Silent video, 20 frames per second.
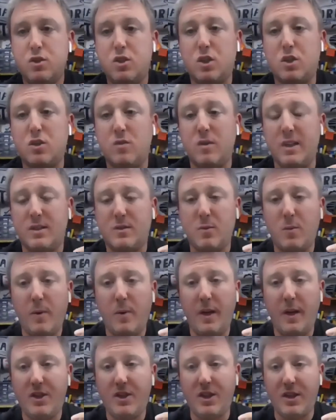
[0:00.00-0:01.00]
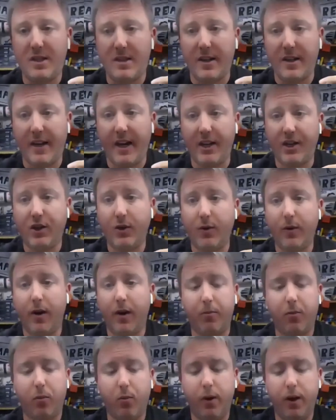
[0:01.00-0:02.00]
So Chris, we just to catch you
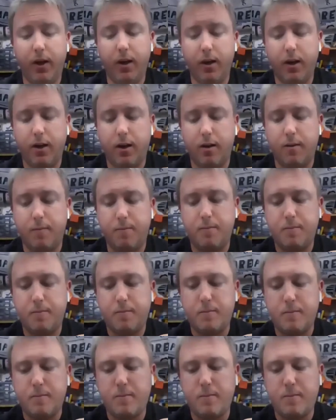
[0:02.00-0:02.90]
up, we um,